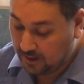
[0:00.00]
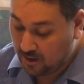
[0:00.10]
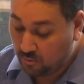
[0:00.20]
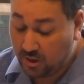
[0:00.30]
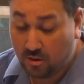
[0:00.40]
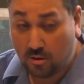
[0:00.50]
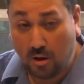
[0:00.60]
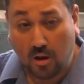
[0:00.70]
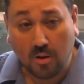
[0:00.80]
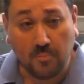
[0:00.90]
We are
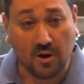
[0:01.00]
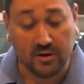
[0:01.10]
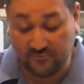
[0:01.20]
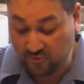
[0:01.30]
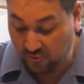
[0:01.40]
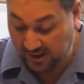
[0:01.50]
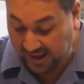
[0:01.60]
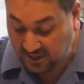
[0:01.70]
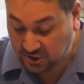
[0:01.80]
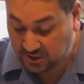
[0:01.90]
all part of
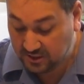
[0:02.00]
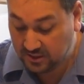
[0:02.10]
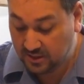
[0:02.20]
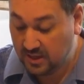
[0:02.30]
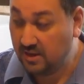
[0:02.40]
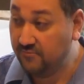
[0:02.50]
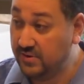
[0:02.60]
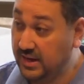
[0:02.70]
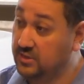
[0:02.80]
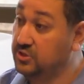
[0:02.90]
creation of
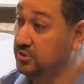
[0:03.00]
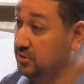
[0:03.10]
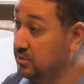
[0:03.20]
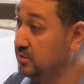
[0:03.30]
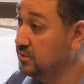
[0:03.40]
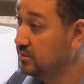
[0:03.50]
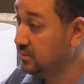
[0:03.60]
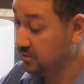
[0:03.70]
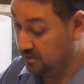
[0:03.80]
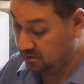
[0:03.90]
nature.
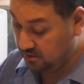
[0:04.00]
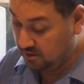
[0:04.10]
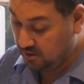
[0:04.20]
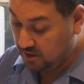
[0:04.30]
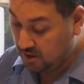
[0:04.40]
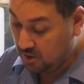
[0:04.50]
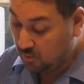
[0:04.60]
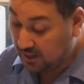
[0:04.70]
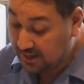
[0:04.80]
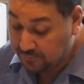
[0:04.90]

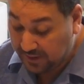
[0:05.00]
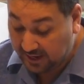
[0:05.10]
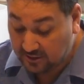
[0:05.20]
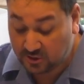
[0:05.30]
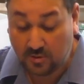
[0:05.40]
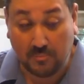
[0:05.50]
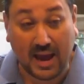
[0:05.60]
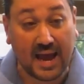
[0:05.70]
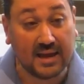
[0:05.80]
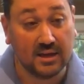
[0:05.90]
When compared to a
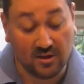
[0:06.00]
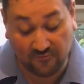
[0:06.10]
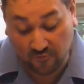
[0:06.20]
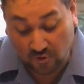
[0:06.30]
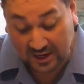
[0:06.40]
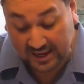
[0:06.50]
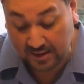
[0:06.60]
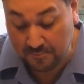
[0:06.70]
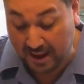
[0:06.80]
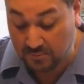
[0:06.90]
pack of
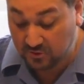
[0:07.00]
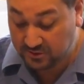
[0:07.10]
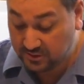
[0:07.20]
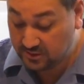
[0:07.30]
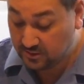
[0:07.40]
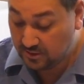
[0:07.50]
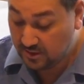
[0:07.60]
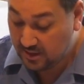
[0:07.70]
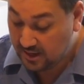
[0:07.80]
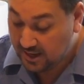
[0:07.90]
four-legged mammals,
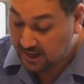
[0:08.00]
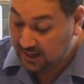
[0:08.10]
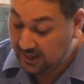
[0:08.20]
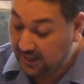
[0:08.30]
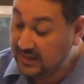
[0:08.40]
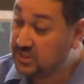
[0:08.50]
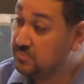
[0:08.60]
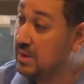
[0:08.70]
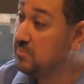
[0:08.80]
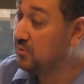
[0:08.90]
each
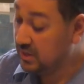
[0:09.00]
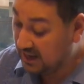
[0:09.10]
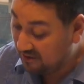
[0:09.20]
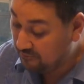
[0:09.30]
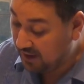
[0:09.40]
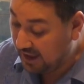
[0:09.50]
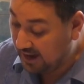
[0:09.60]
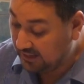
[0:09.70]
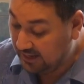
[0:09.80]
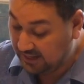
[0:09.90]
member left
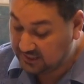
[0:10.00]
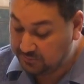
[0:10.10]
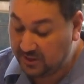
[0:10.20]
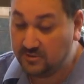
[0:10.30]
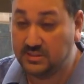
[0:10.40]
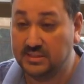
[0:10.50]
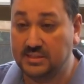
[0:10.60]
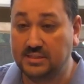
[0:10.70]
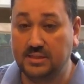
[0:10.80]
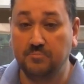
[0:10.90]
behind
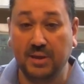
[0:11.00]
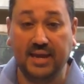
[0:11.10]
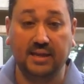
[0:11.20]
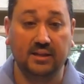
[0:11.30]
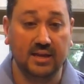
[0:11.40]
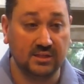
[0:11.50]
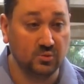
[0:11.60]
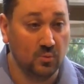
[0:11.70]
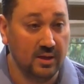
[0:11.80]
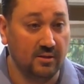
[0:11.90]
experiences the pain
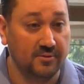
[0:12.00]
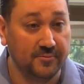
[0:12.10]
as well.